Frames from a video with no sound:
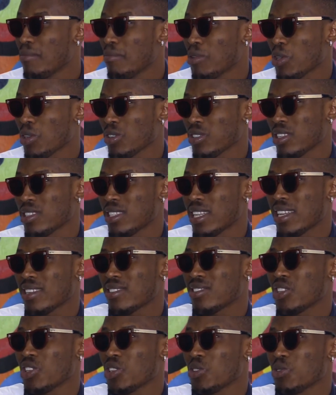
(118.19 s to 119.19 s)
because they start
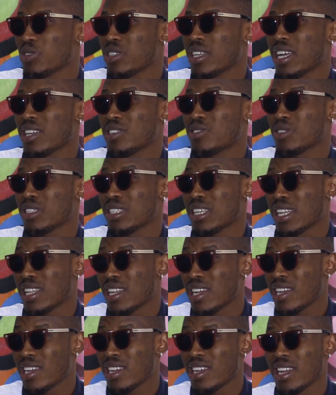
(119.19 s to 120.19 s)
seeing you guys
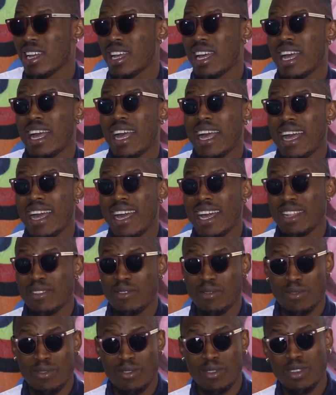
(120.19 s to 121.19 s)
together and